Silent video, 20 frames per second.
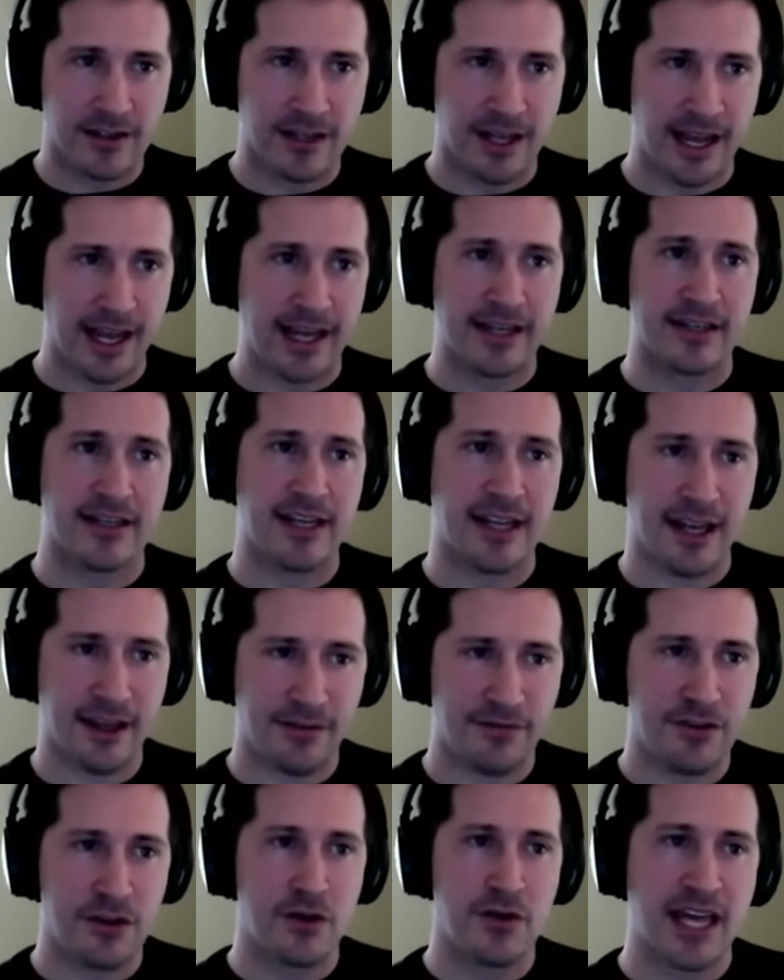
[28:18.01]
And
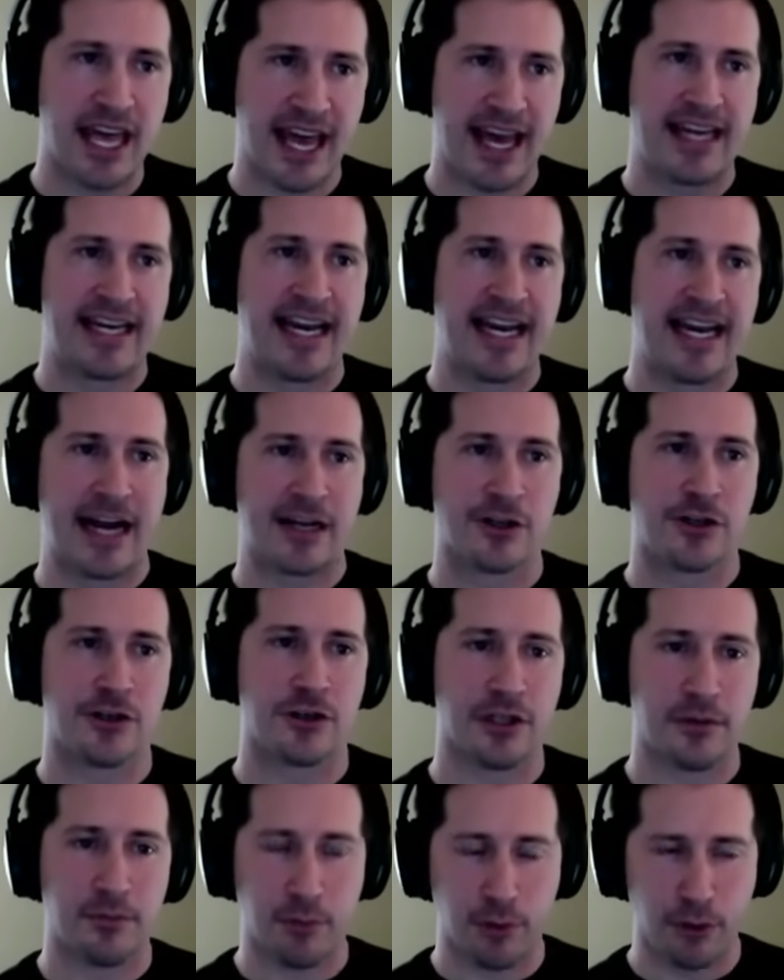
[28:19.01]
if you can't
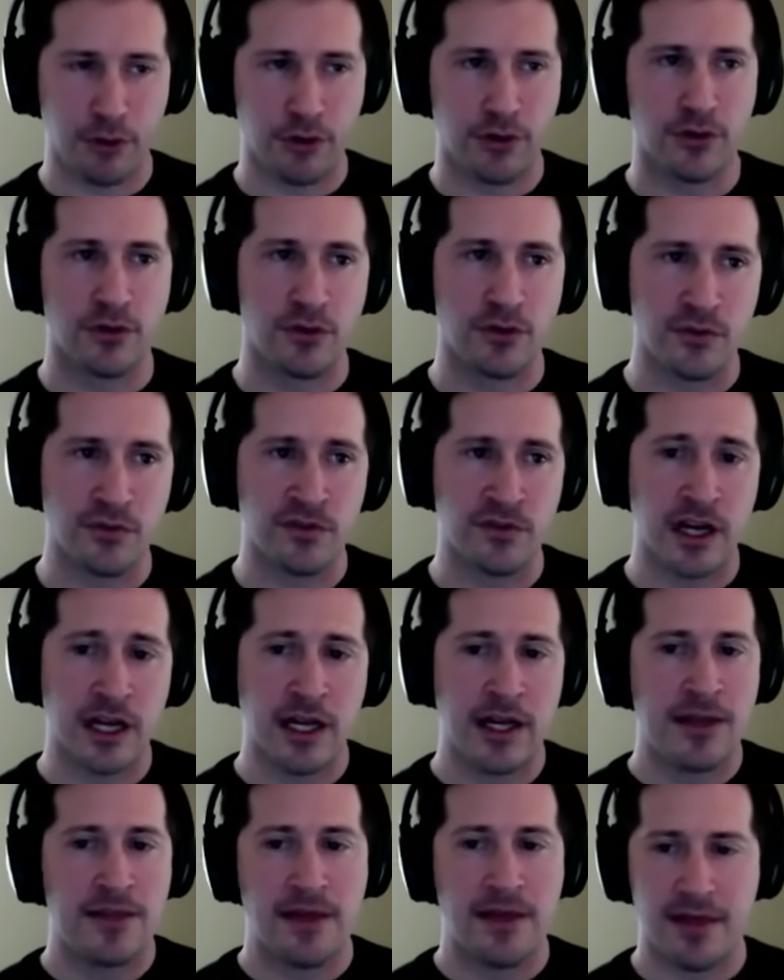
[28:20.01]
actually prove
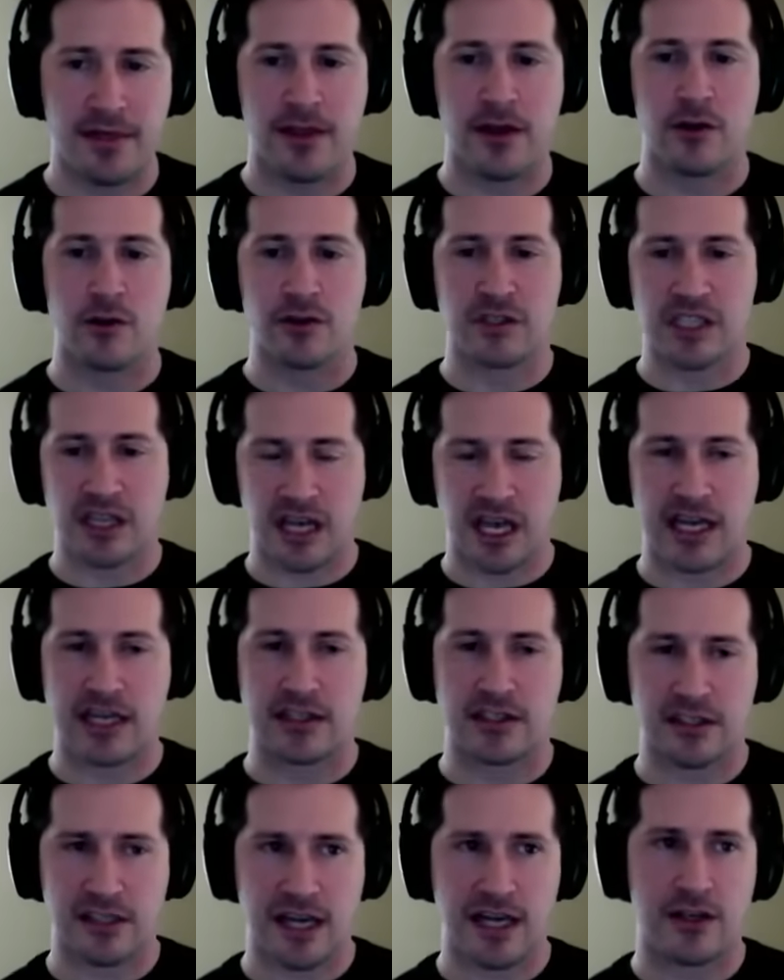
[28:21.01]
that those
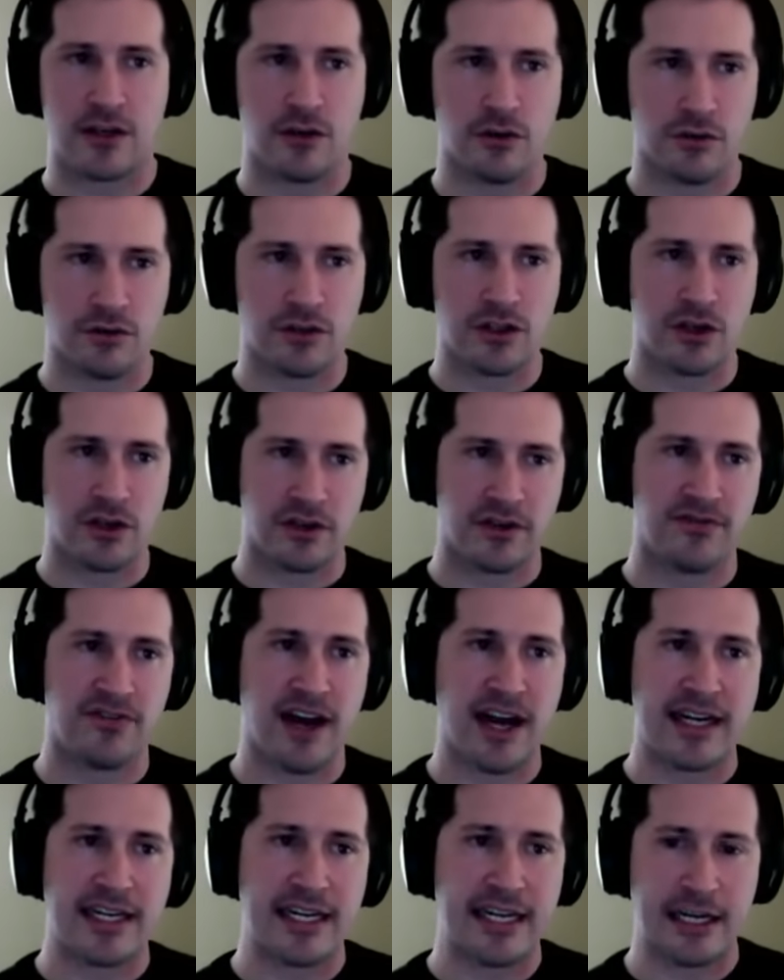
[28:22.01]
things that you
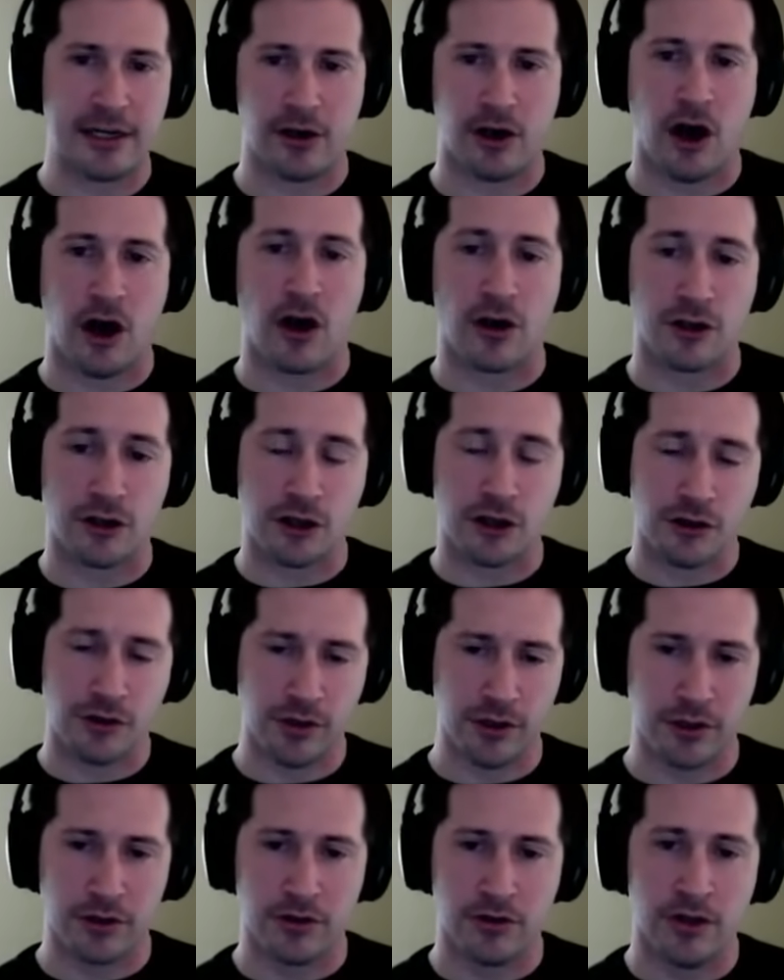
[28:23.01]
certified here are
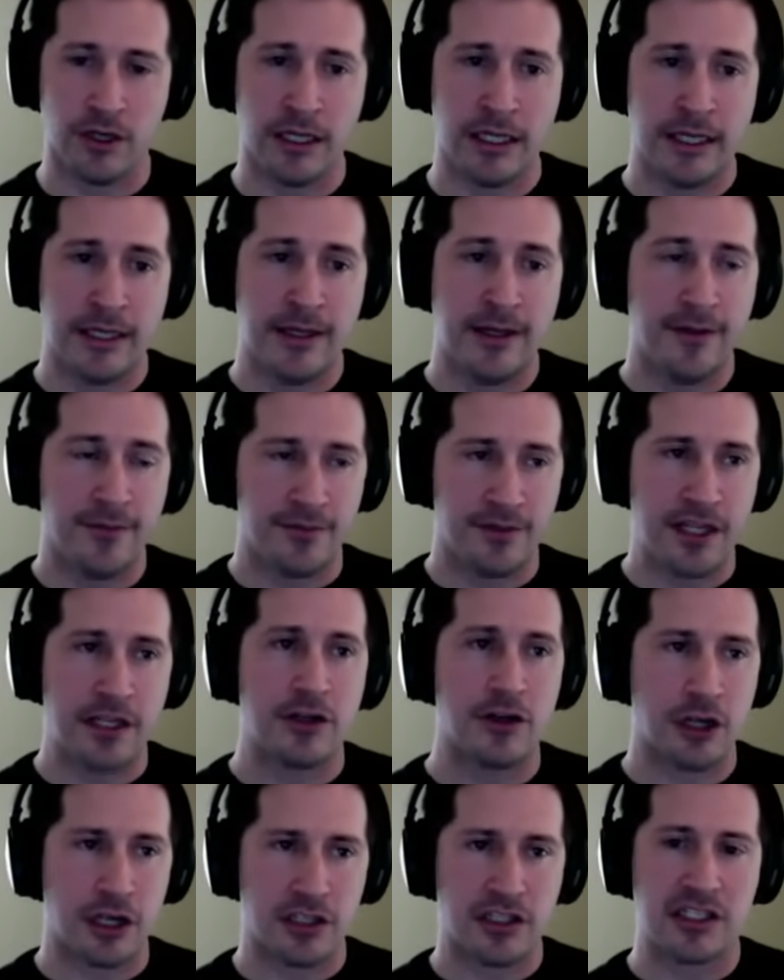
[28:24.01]
true, then
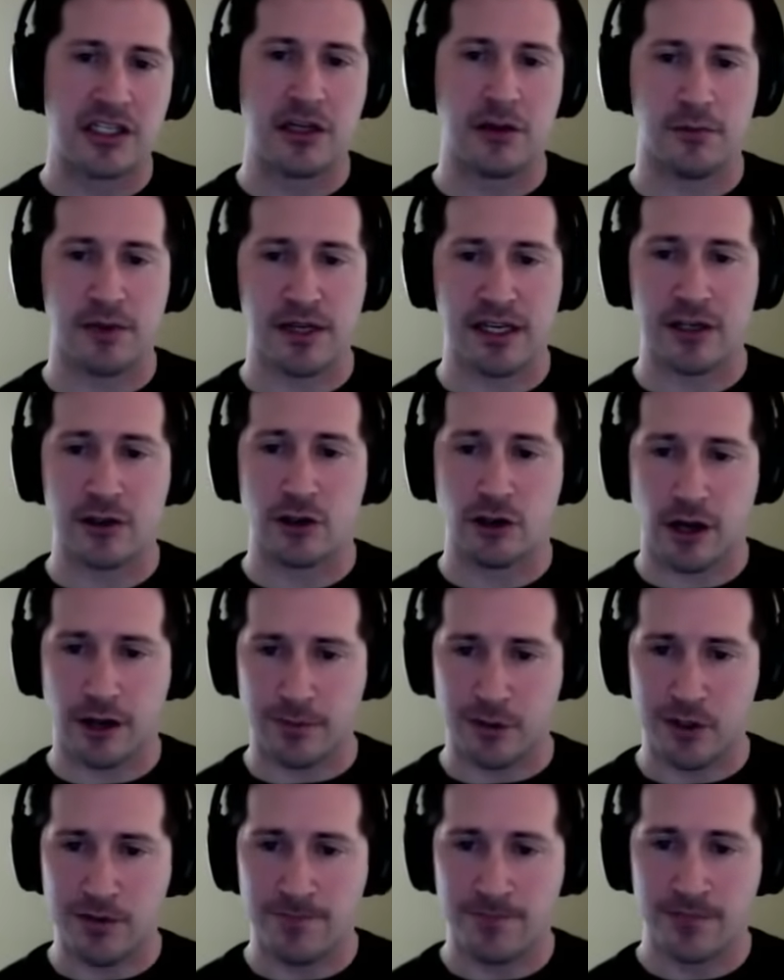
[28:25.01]
you could still be in
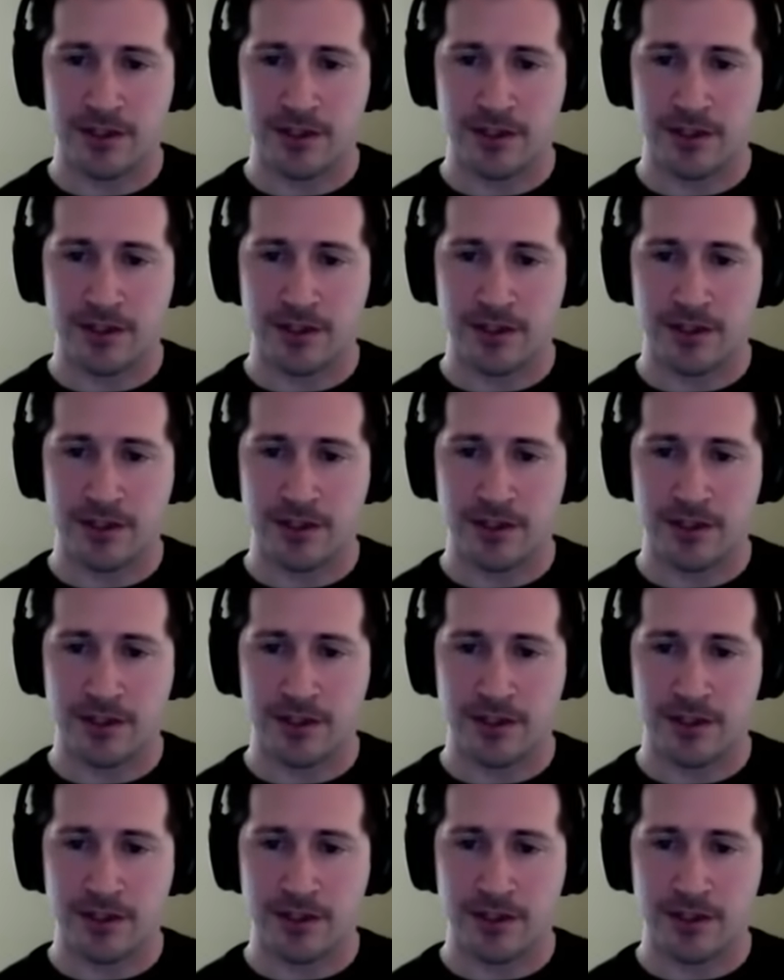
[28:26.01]
trouble.